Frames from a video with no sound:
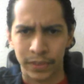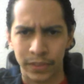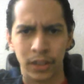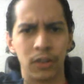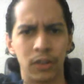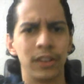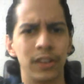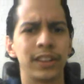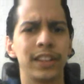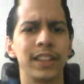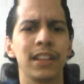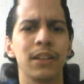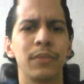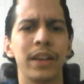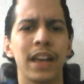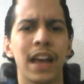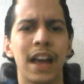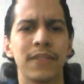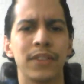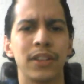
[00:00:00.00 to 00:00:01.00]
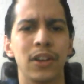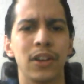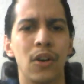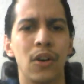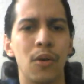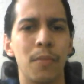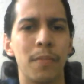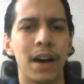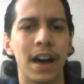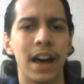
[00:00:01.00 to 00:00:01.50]
The only thing that we have to
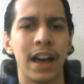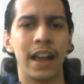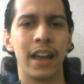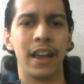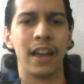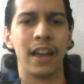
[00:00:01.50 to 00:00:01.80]
go by